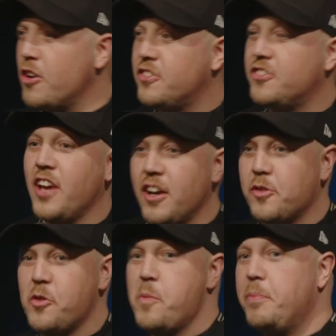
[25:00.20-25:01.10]
a cell
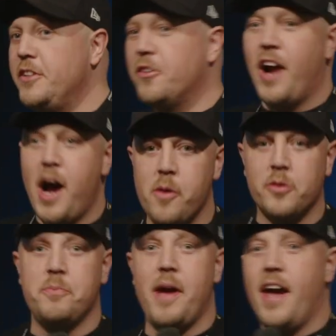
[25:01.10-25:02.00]
group in your
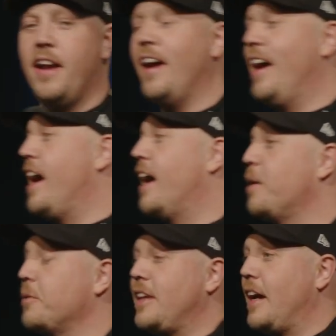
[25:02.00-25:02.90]
house, man.
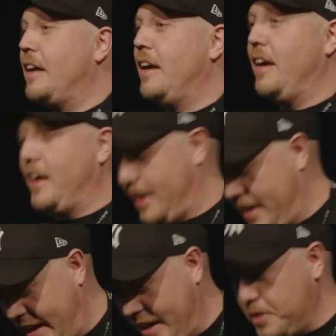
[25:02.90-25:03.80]
And I was like, yeah, I got
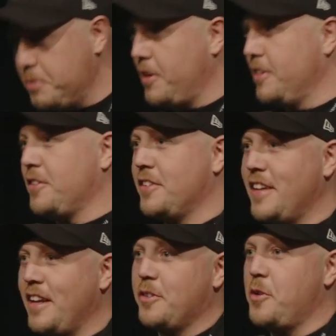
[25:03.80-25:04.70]
an ankle monitor
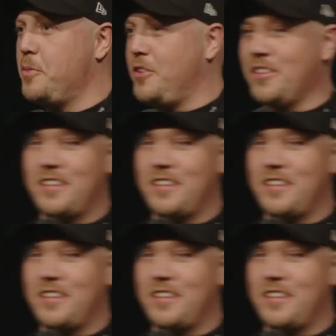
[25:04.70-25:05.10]
cell group, just